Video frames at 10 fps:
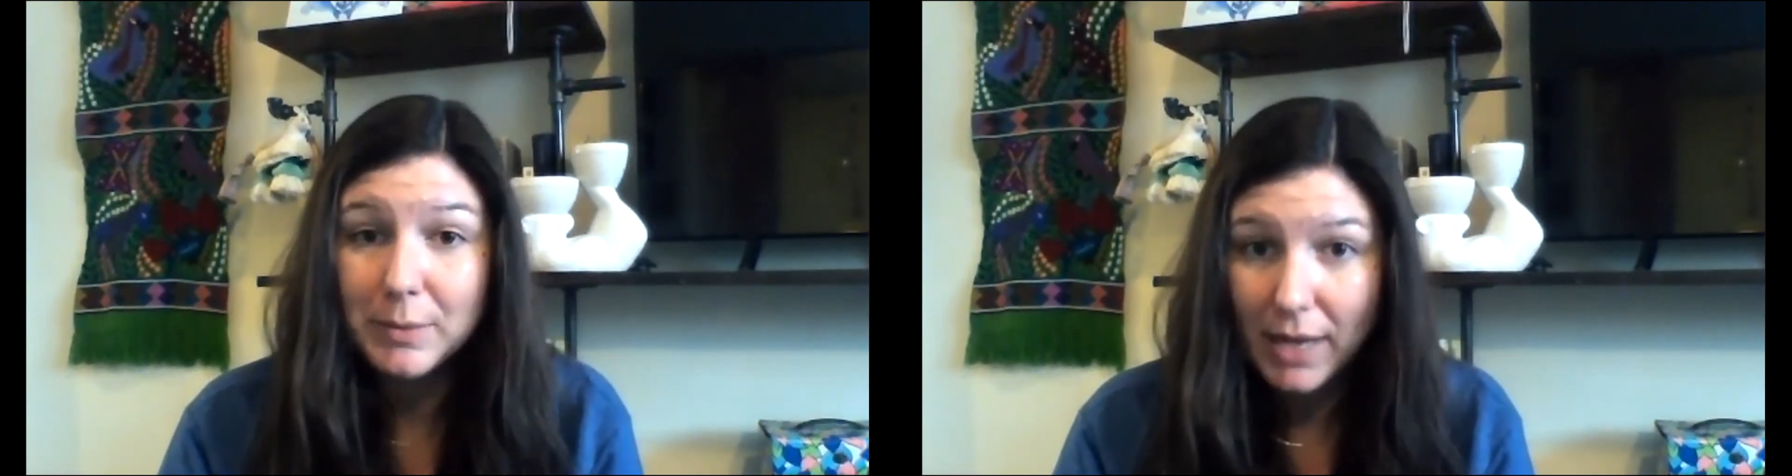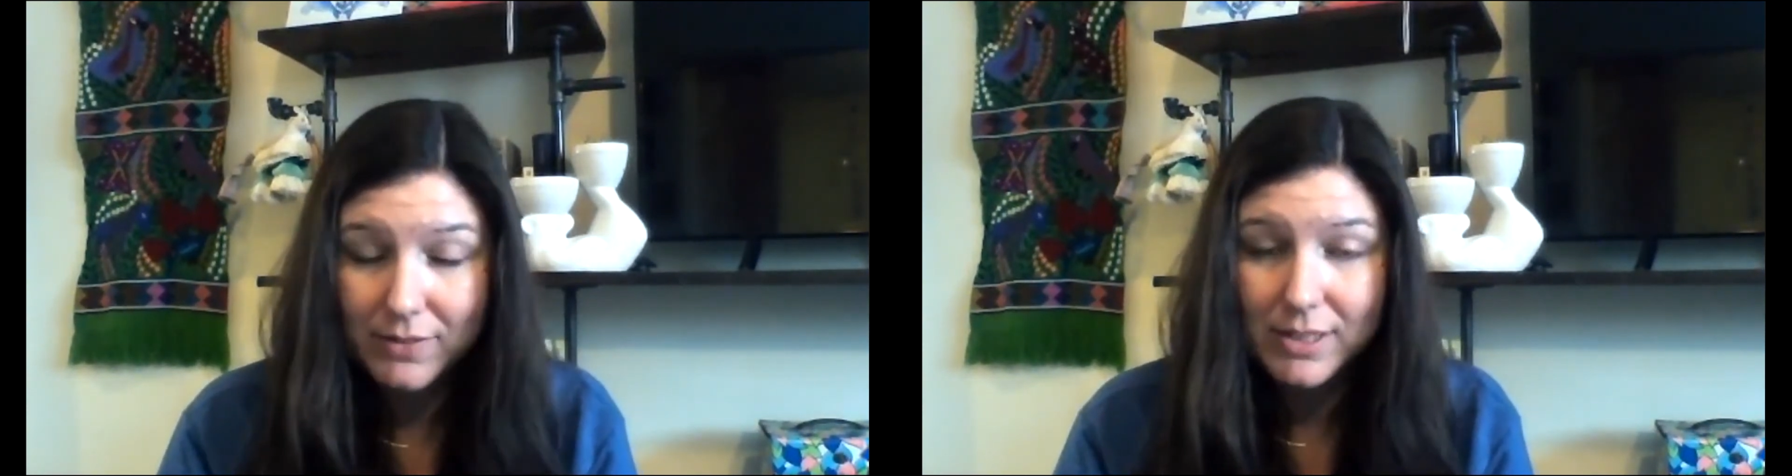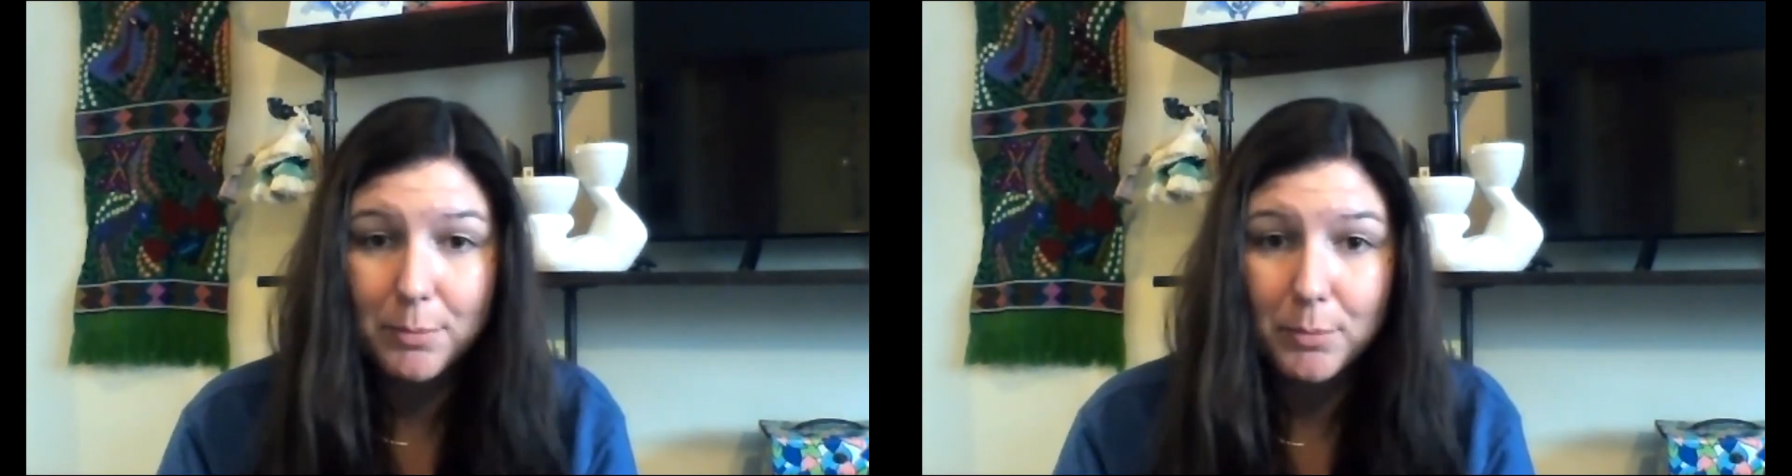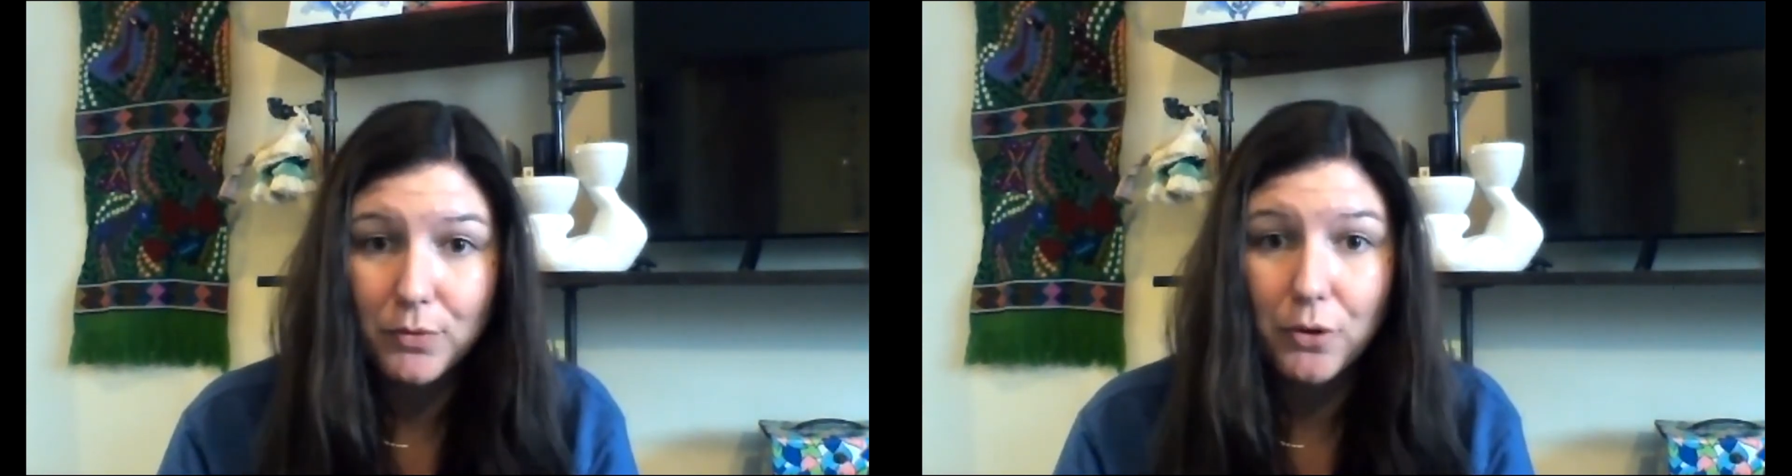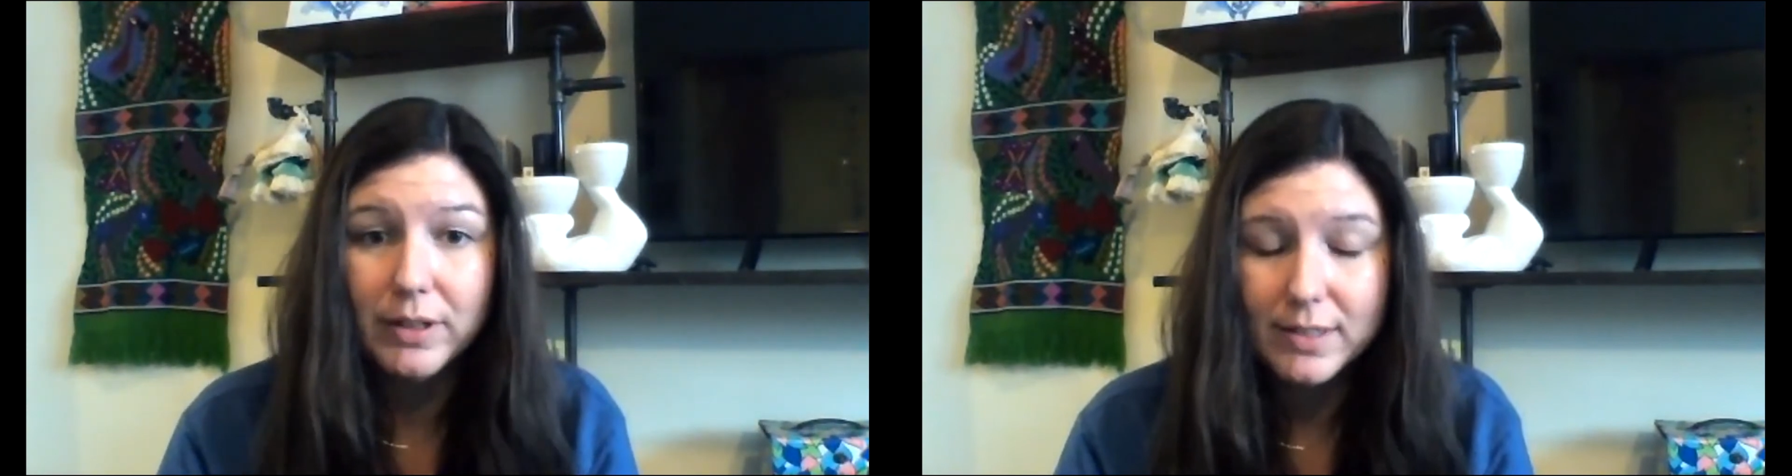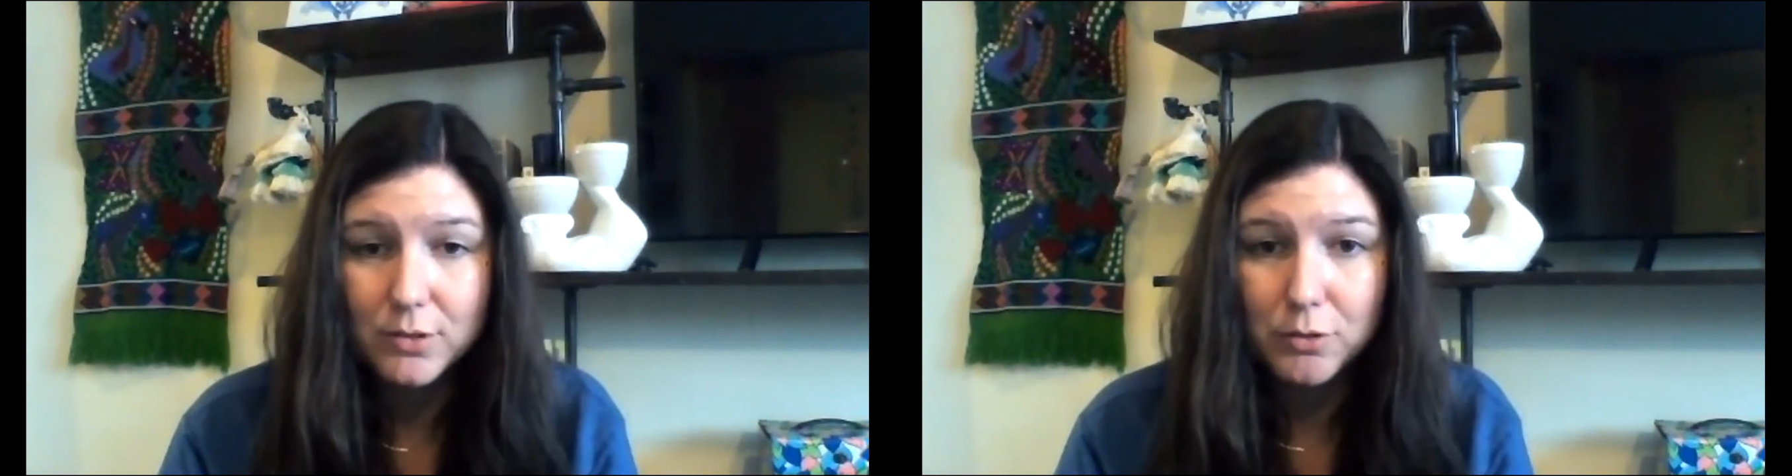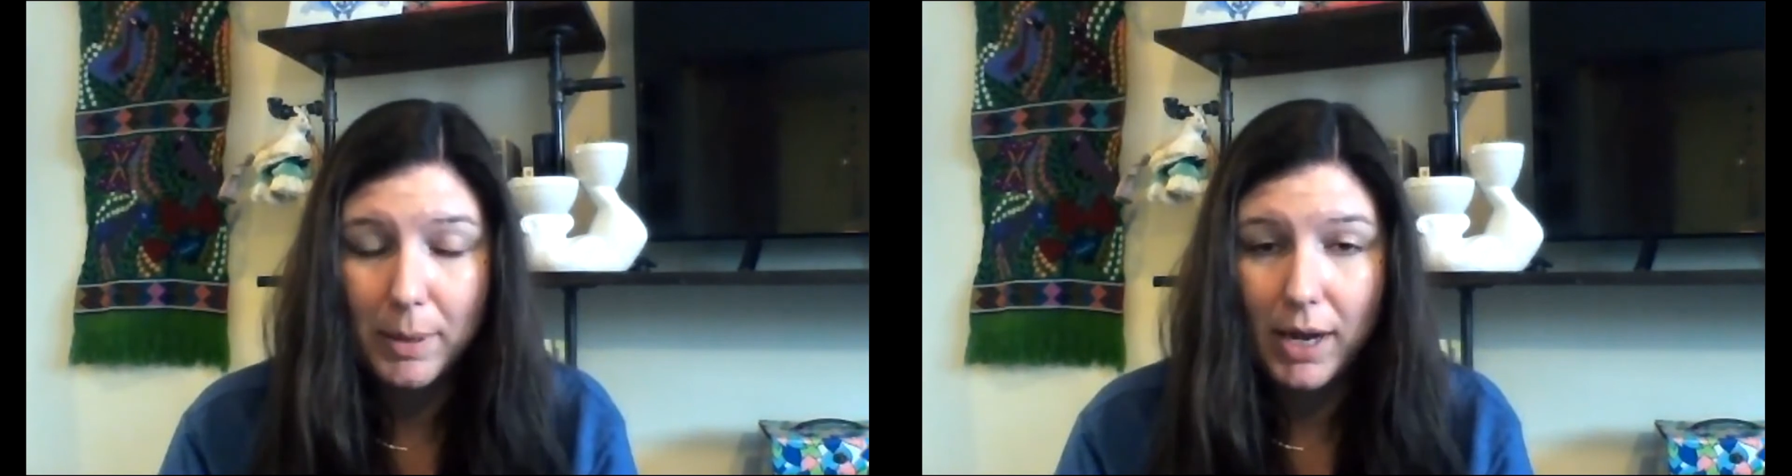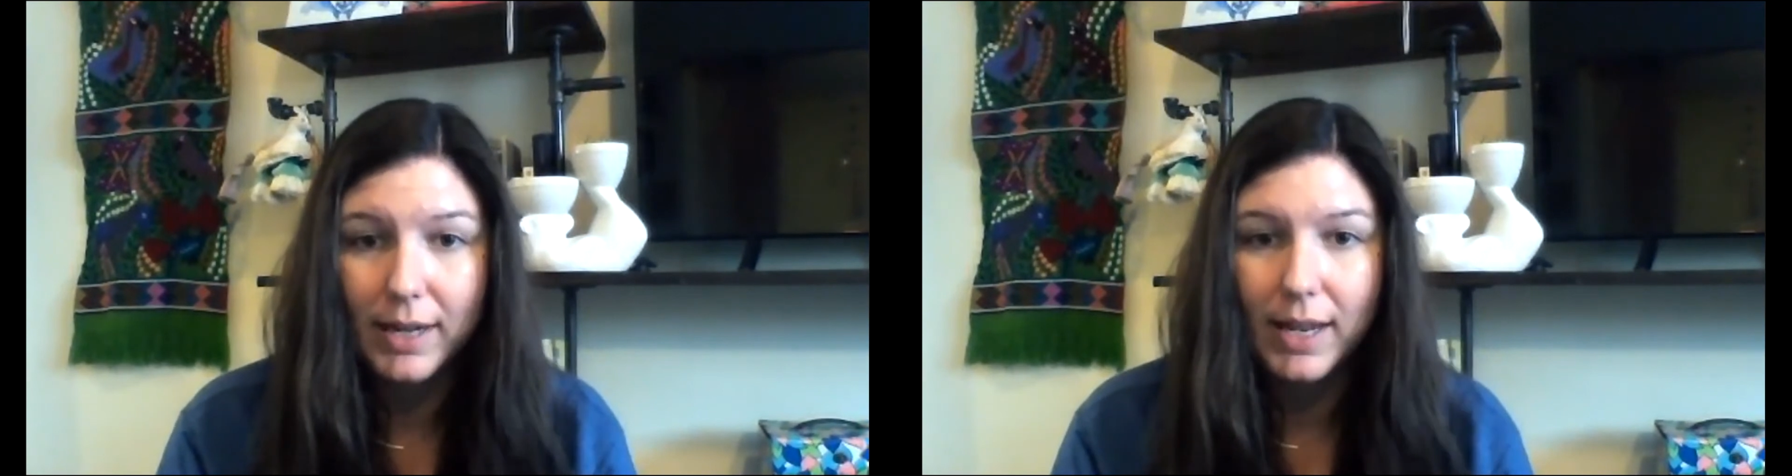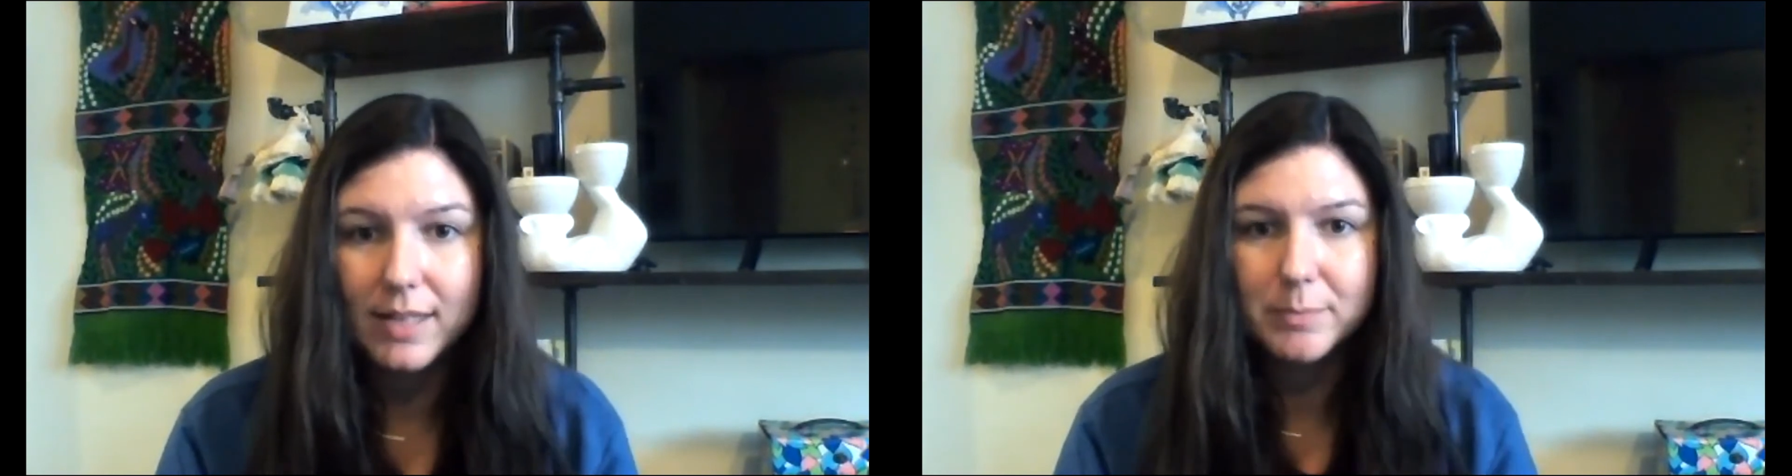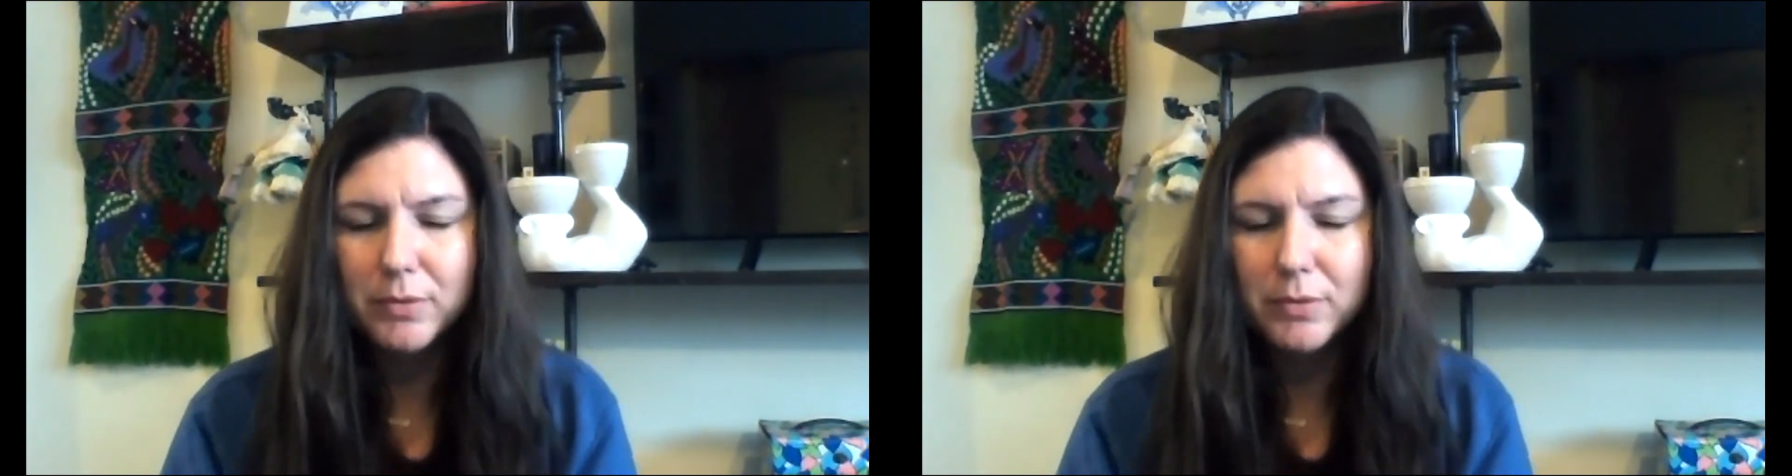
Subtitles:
we haven't done before and listen to a podcast.